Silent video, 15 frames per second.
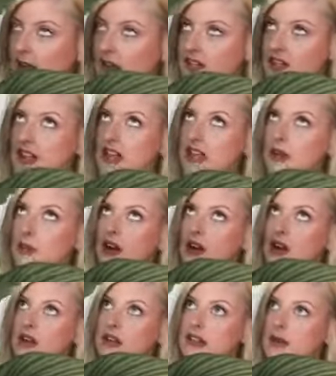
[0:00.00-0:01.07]
I think I went on
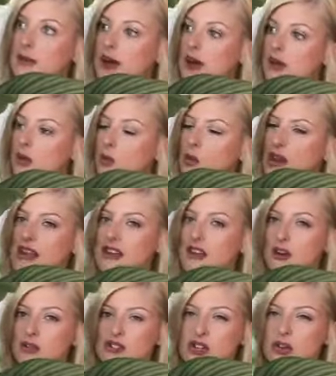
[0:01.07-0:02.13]
holiday about a week
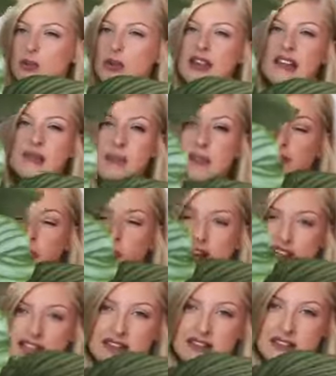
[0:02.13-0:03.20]
or 2 weeks before I did